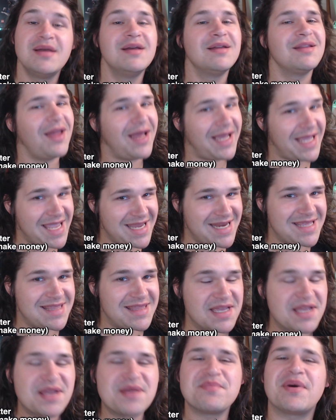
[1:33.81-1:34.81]
like
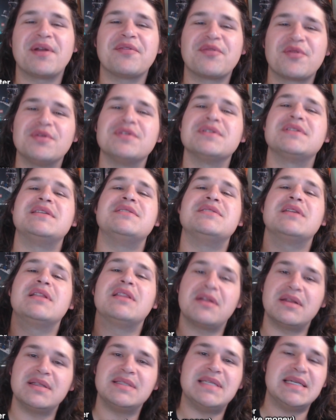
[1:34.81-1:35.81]
anything, but of course, there's a
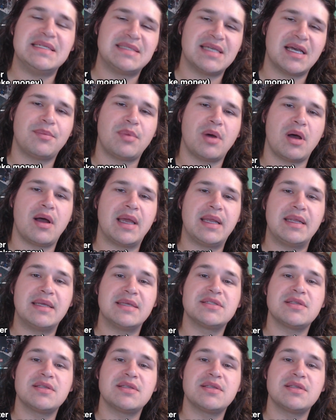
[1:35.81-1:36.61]
lot of detail behind it.